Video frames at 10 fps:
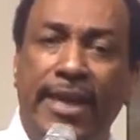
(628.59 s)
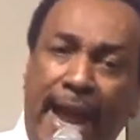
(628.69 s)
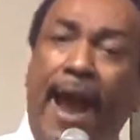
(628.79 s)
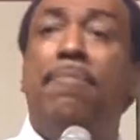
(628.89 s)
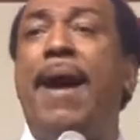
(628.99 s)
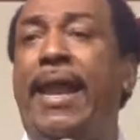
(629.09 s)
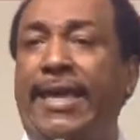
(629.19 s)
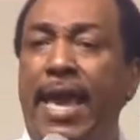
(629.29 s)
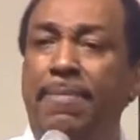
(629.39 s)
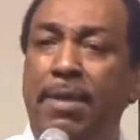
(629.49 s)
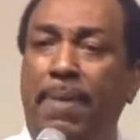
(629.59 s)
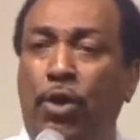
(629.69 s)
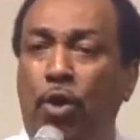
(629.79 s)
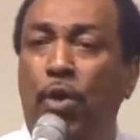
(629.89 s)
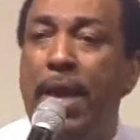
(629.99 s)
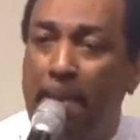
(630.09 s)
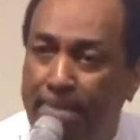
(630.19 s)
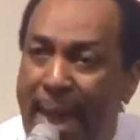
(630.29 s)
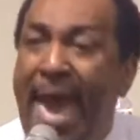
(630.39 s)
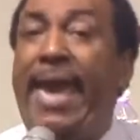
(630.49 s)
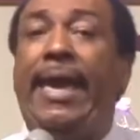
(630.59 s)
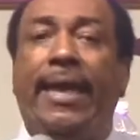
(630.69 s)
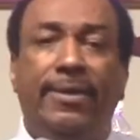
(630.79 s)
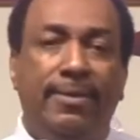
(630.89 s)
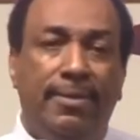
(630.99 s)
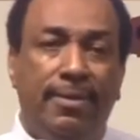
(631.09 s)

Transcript: Everybody came in but who? Man.